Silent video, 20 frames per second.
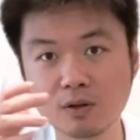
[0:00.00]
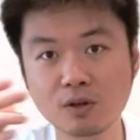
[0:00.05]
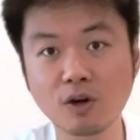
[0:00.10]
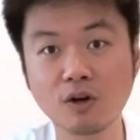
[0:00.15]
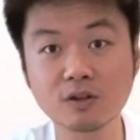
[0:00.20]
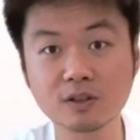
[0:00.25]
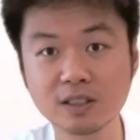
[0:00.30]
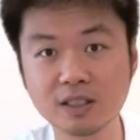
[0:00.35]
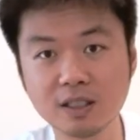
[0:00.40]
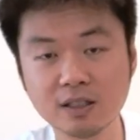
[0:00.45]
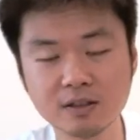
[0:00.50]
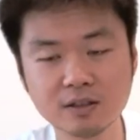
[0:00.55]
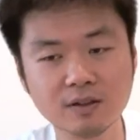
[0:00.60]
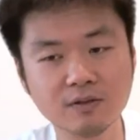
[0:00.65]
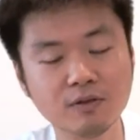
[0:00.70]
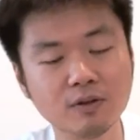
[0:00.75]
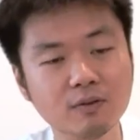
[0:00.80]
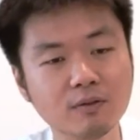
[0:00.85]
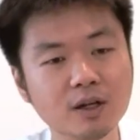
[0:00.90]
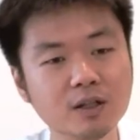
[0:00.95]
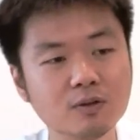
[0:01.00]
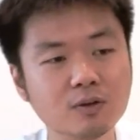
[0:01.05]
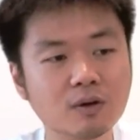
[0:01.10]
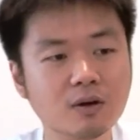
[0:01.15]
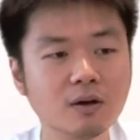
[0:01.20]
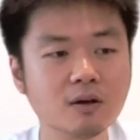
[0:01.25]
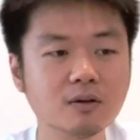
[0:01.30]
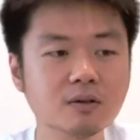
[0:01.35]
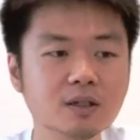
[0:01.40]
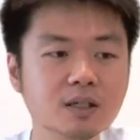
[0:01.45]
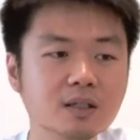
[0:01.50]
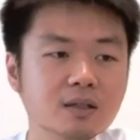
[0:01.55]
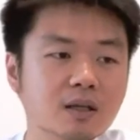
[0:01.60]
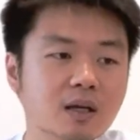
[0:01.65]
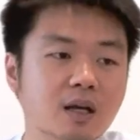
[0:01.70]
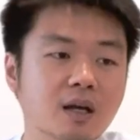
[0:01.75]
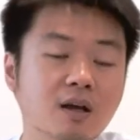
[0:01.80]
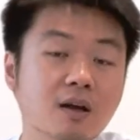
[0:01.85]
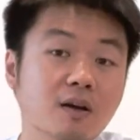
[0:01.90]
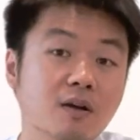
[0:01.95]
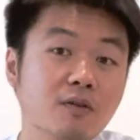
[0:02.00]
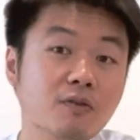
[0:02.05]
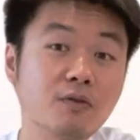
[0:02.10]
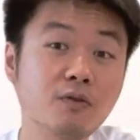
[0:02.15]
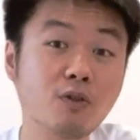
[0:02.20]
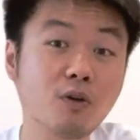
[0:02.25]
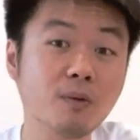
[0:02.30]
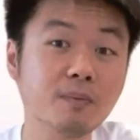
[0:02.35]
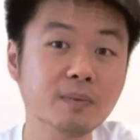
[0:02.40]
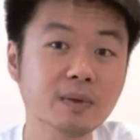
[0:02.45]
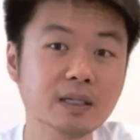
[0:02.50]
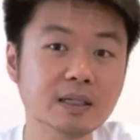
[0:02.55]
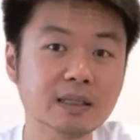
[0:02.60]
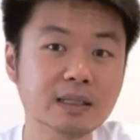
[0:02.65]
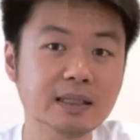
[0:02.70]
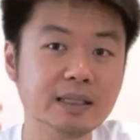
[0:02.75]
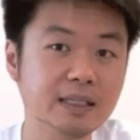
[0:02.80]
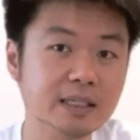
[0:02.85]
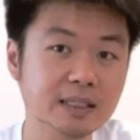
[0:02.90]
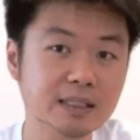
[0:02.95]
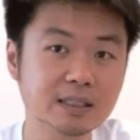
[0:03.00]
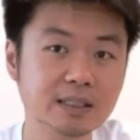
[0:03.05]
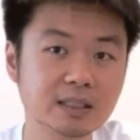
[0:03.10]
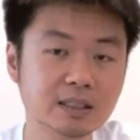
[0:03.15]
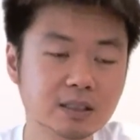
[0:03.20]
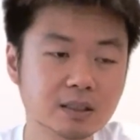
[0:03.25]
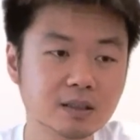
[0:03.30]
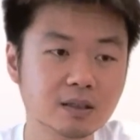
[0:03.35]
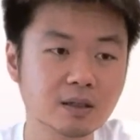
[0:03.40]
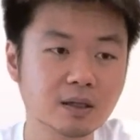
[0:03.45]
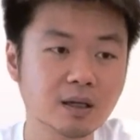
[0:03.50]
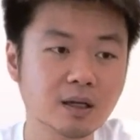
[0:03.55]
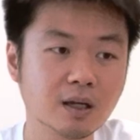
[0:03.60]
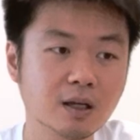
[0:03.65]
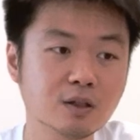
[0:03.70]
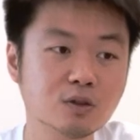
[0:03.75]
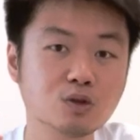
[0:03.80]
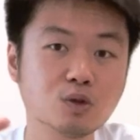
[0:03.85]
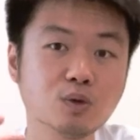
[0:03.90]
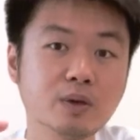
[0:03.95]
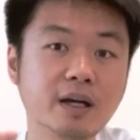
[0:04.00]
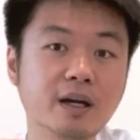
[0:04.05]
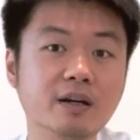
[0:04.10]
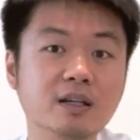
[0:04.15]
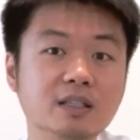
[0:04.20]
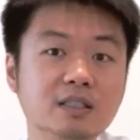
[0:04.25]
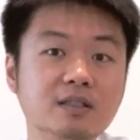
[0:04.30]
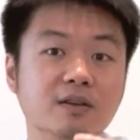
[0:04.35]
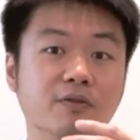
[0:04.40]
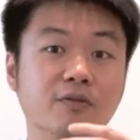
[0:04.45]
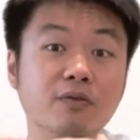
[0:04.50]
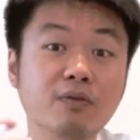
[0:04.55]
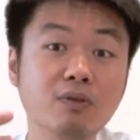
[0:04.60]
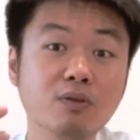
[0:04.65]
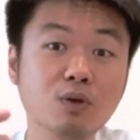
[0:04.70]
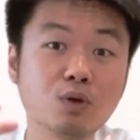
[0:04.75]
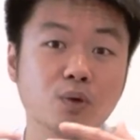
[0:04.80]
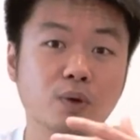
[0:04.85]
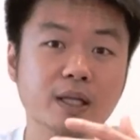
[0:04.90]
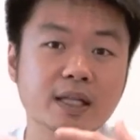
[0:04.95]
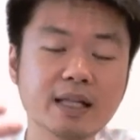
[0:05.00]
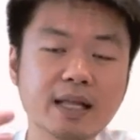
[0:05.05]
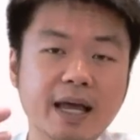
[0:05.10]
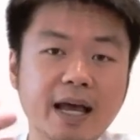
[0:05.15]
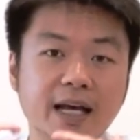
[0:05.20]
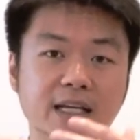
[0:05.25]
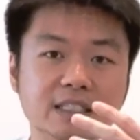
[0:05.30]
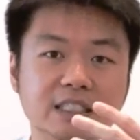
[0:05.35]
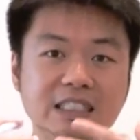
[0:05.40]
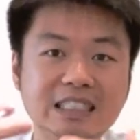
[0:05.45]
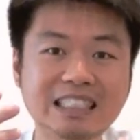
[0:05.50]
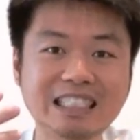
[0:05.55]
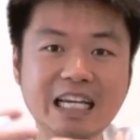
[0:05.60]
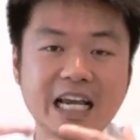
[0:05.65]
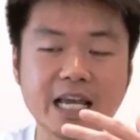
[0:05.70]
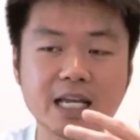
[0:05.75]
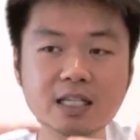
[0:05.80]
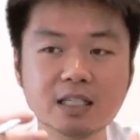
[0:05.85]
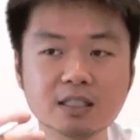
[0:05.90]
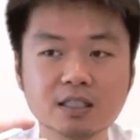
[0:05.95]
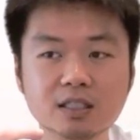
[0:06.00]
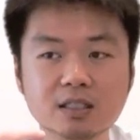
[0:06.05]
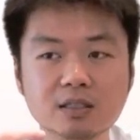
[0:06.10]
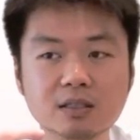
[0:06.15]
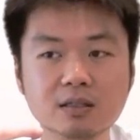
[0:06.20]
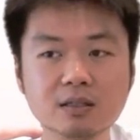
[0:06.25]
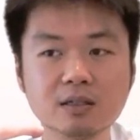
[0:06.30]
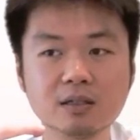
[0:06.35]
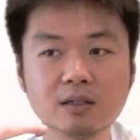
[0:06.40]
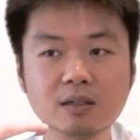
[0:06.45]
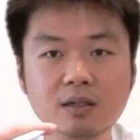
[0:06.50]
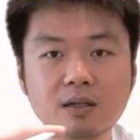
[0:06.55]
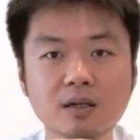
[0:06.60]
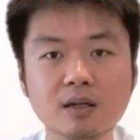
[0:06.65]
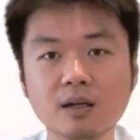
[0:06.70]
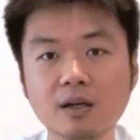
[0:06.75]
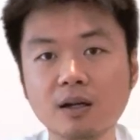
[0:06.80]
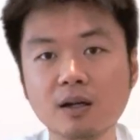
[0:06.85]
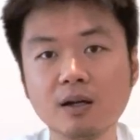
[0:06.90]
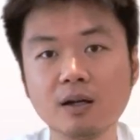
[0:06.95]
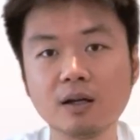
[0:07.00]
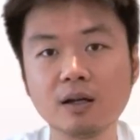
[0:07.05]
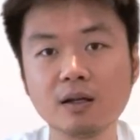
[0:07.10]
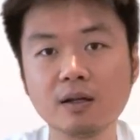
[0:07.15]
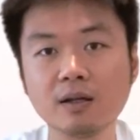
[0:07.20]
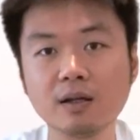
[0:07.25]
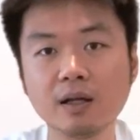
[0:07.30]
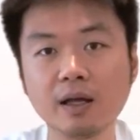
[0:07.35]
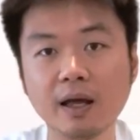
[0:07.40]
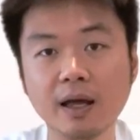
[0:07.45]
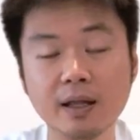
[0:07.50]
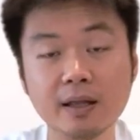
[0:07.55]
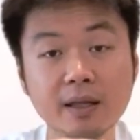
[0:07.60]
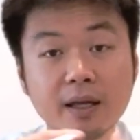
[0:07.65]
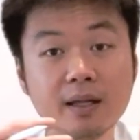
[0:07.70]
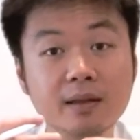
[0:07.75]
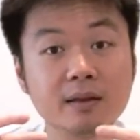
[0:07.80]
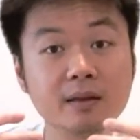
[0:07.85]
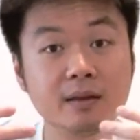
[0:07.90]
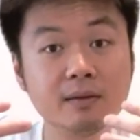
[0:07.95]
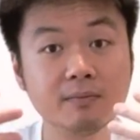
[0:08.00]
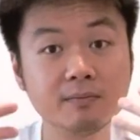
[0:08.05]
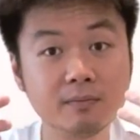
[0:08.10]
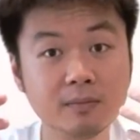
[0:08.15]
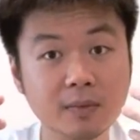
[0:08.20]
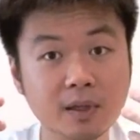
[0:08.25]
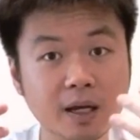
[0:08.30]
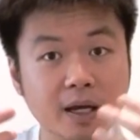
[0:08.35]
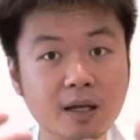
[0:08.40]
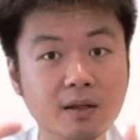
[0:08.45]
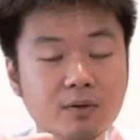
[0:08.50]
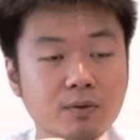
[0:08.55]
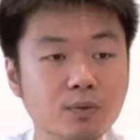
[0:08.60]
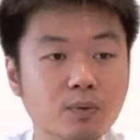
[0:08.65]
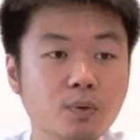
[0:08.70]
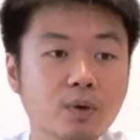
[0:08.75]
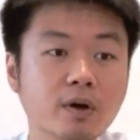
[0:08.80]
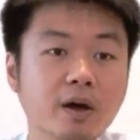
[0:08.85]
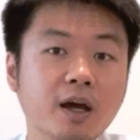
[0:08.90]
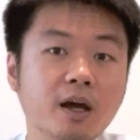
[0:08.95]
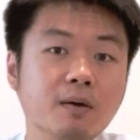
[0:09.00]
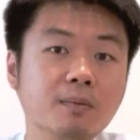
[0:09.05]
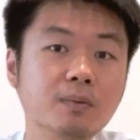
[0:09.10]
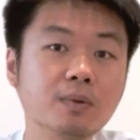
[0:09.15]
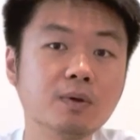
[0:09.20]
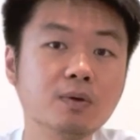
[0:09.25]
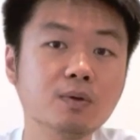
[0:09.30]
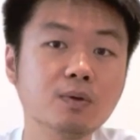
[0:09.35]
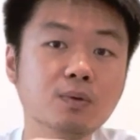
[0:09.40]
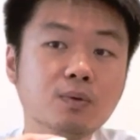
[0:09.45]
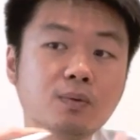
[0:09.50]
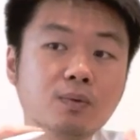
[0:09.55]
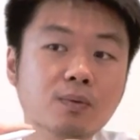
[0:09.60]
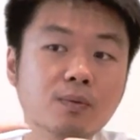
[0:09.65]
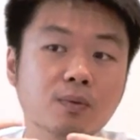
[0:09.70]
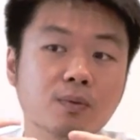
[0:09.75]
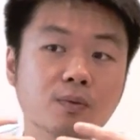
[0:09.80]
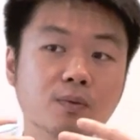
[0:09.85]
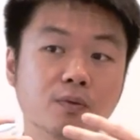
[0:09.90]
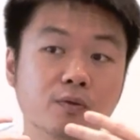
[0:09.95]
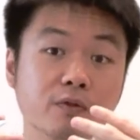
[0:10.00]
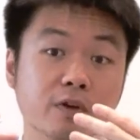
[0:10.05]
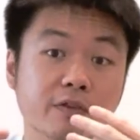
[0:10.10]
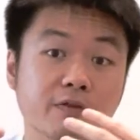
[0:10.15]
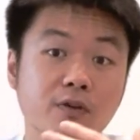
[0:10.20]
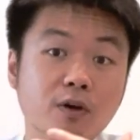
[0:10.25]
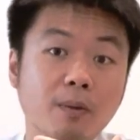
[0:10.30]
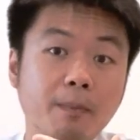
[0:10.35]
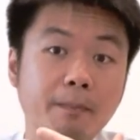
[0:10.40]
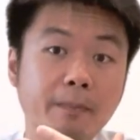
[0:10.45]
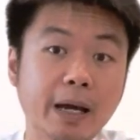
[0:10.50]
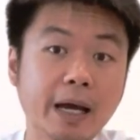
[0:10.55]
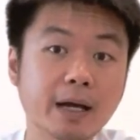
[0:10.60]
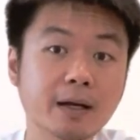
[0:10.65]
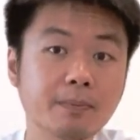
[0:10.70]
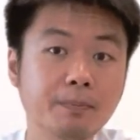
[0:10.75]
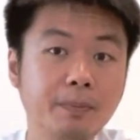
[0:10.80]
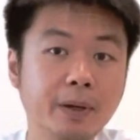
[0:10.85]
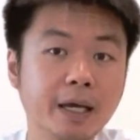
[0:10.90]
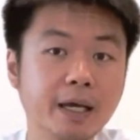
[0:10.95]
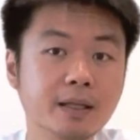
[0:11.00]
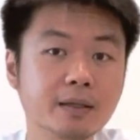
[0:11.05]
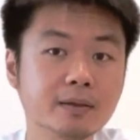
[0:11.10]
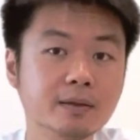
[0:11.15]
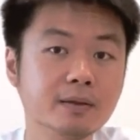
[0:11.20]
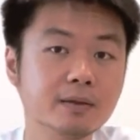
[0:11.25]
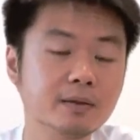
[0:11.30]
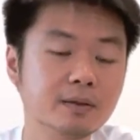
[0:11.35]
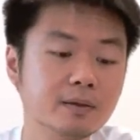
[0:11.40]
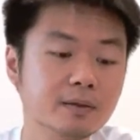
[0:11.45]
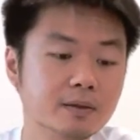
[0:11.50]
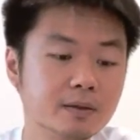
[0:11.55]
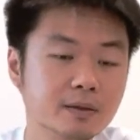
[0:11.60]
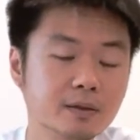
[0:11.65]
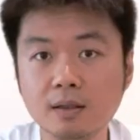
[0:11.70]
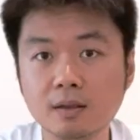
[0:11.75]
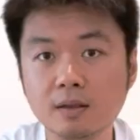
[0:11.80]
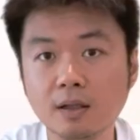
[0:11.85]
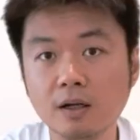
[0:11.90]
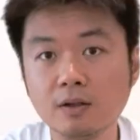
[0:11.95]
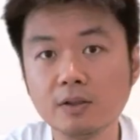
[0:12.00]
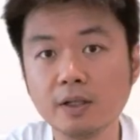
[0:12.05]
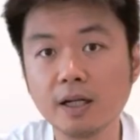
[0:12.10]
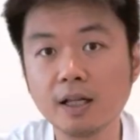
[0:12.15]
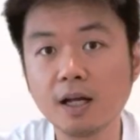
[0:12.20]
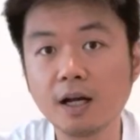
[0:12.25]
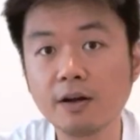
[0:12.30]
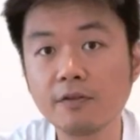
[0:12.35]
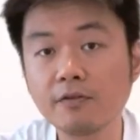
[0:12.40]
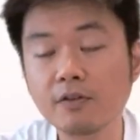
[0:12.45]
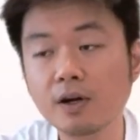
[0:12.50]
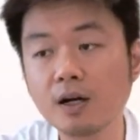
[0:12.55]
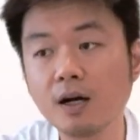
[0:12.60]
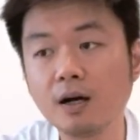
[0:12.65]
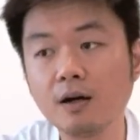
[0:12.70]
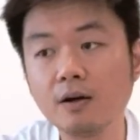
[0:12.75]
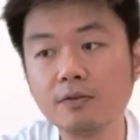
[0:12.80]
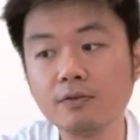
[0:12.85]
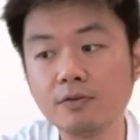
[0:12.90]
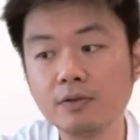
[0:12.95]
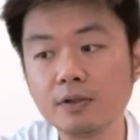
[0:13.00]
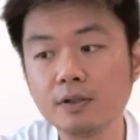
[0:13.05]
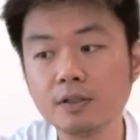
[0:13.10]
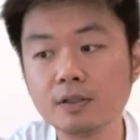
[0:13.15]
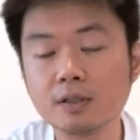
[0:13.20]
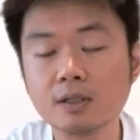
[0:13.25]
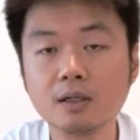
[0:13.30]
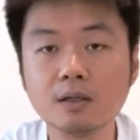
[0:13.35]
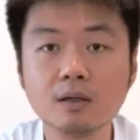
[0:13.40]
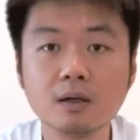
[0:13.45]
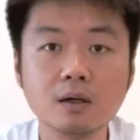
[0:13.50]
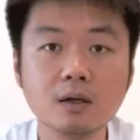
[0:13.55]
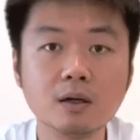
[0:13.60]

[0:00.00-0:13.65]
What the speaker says: toxins, if you want to call it, from the disc. So there is a fluid exchange, and then that will help you with your back pain. Now that I've covered